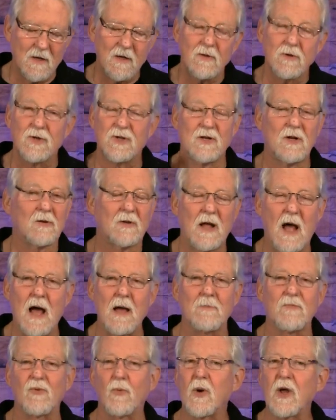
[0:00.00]
there's still
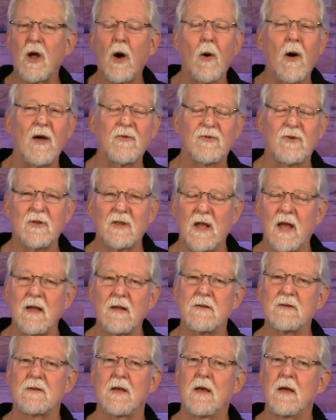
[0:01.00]
times we go after
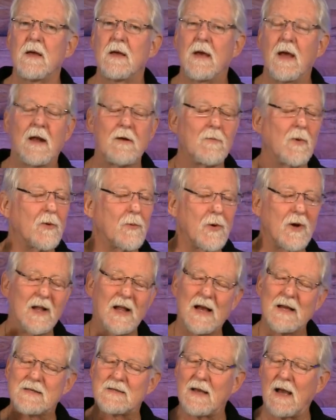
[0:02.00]
things and we
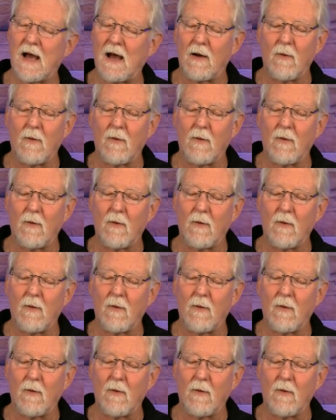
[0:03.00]
realize,